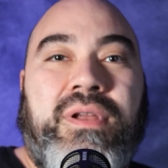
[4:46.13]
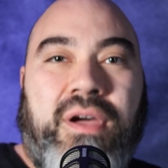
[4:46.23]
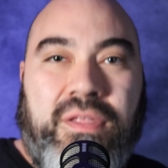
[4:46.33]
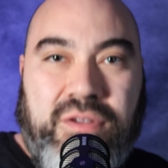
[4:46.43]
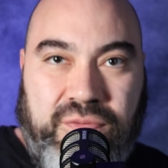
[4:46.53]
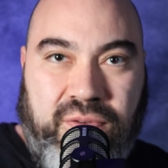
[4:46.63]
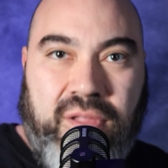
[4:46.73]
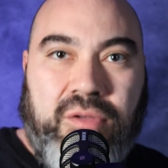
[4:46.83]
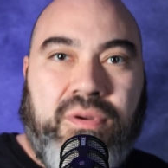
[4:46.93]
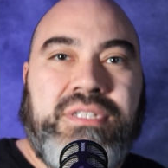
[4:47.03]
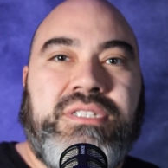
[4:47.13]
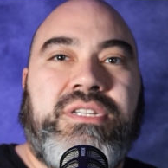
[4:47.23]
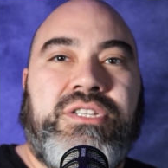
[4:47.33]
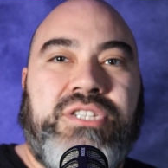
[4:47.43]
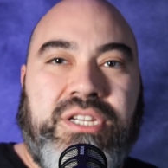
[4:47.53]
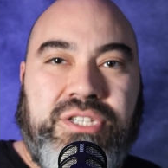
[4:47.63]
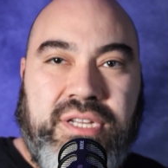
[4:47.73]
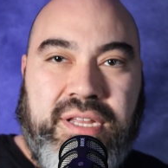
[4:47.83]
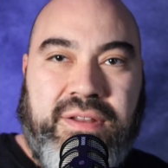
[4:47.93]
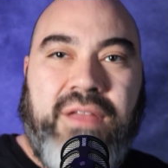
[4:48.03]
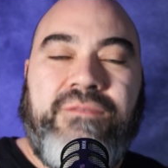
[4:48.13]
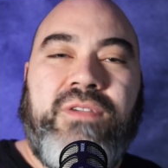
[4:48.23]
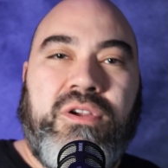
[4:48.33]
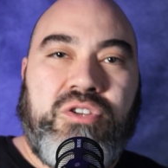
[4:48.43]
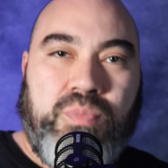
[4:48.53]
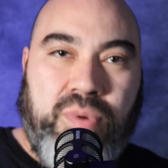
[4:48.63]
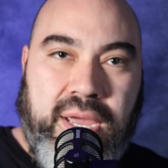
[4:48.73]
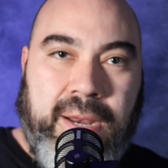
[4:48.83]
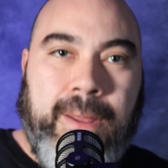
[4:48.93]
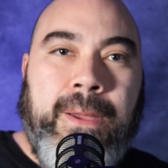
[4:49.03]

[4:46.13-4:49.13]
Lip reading: others followed as a suggestion and fear spread.